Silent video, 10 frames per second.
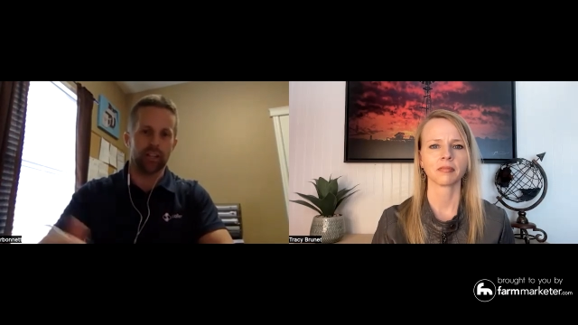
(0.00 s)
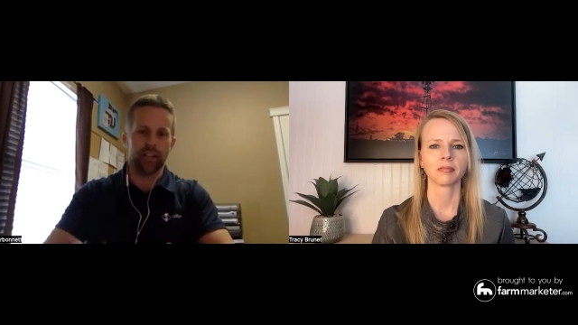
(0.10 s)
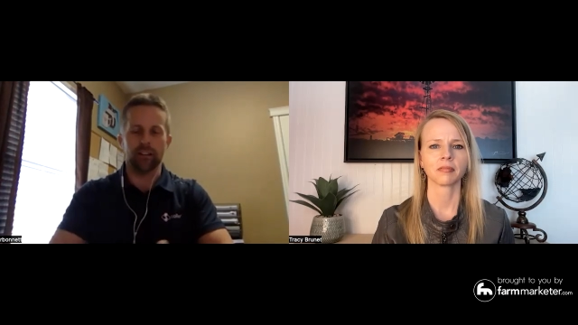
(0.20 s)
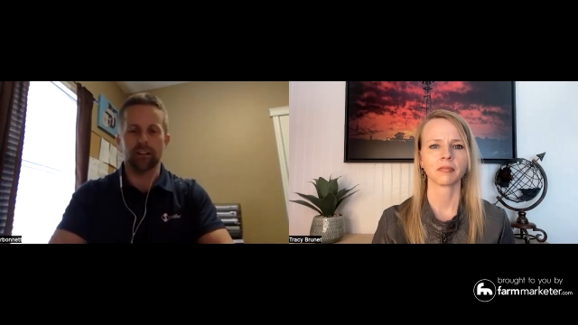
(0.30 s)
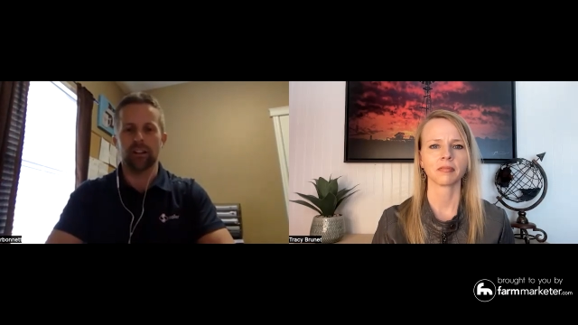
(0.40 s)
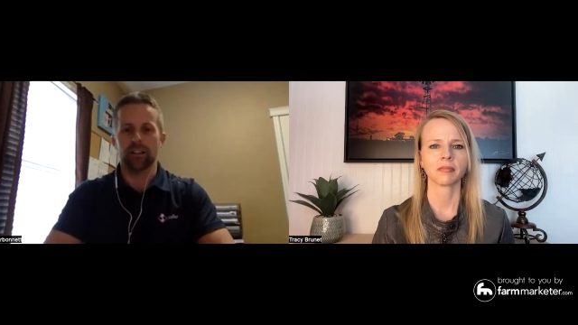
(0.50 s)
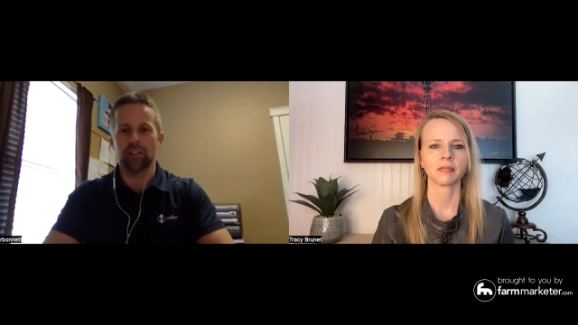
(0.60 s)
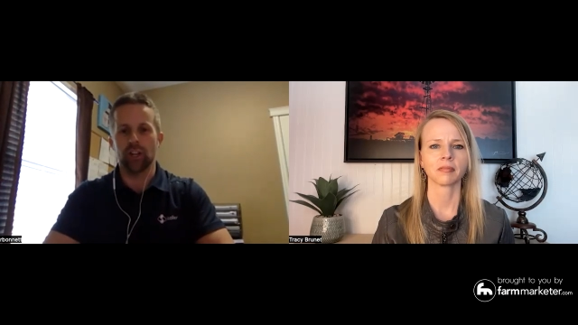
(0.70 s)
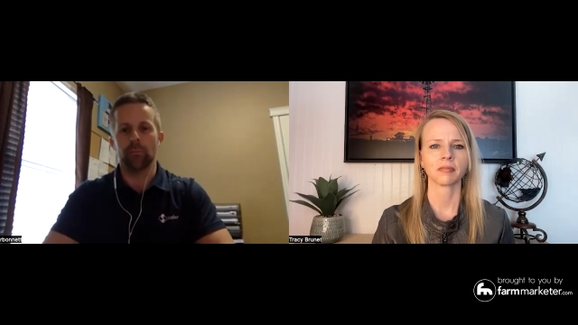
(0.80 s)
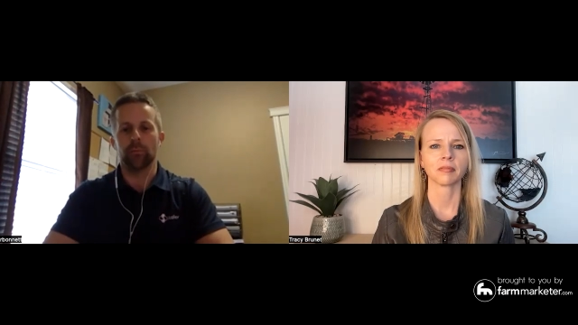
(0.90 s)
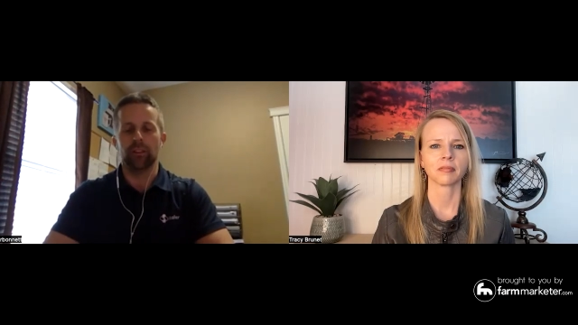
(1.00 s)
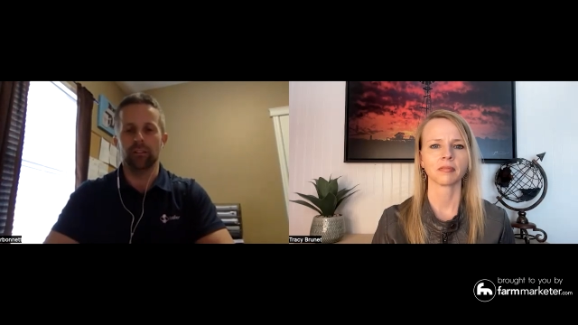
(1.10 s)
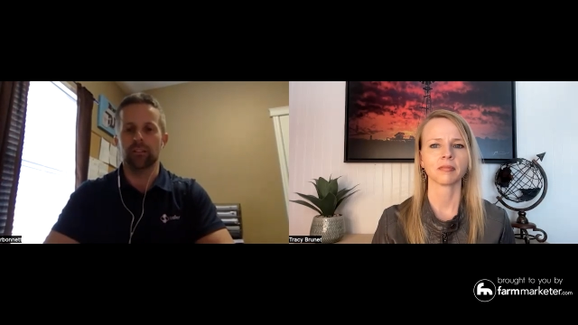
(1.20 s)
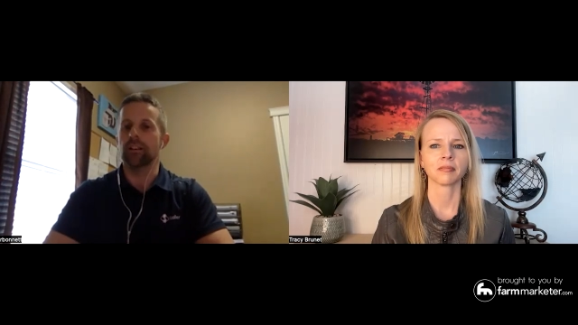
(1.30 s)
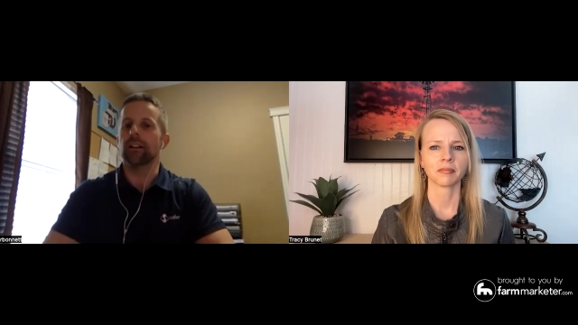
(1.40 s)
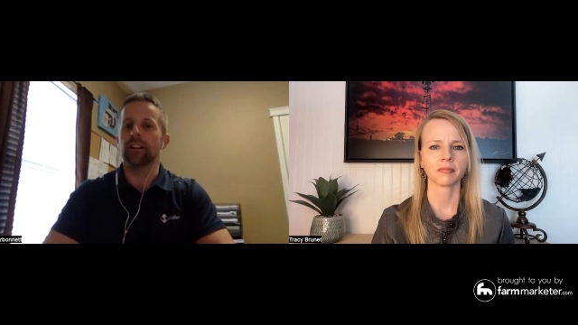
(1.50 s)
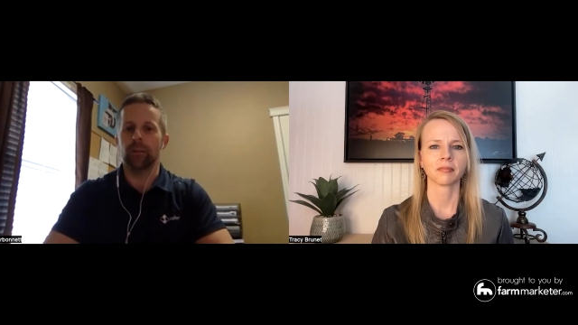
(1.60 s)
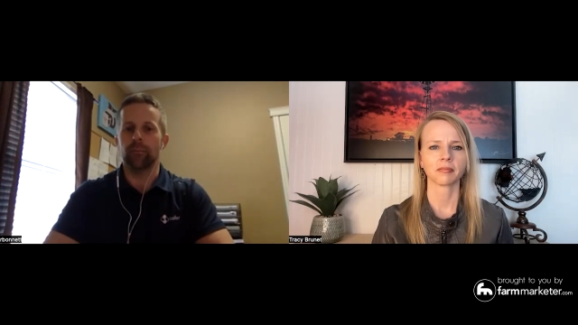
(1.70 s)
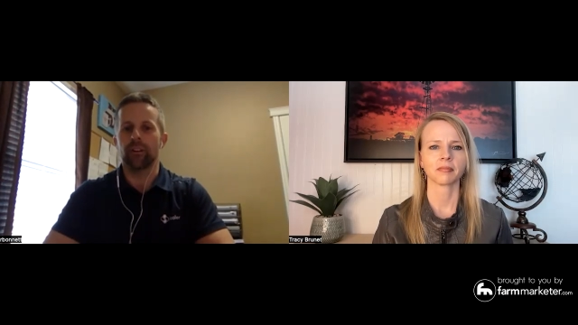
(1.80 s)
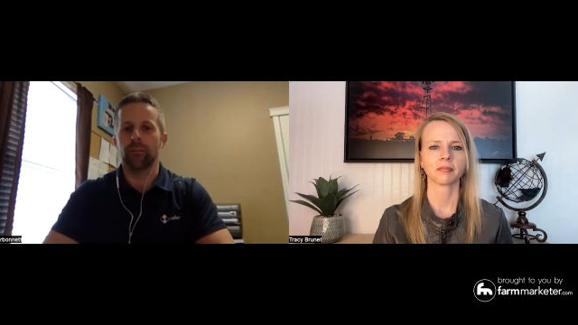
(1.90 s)
Speaker 1: an acre jump yield's going to
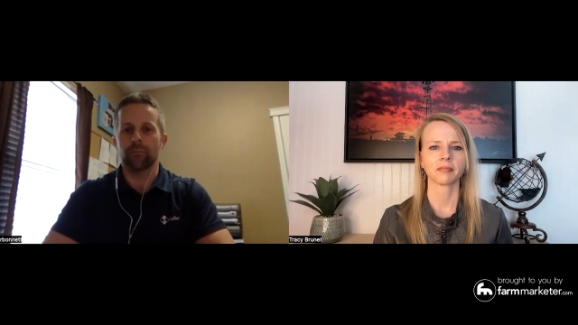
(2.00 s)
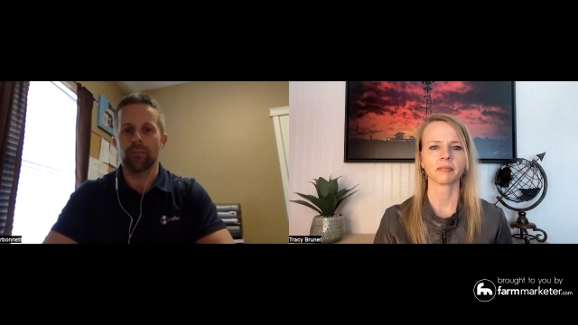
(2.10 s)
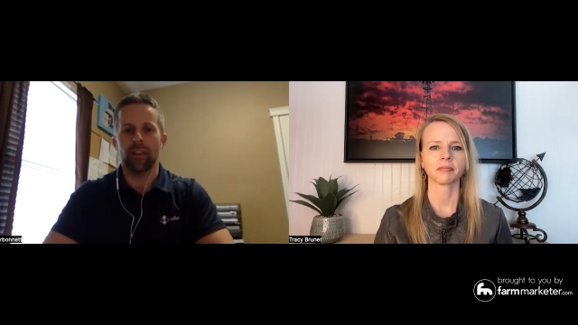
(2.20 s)
come from?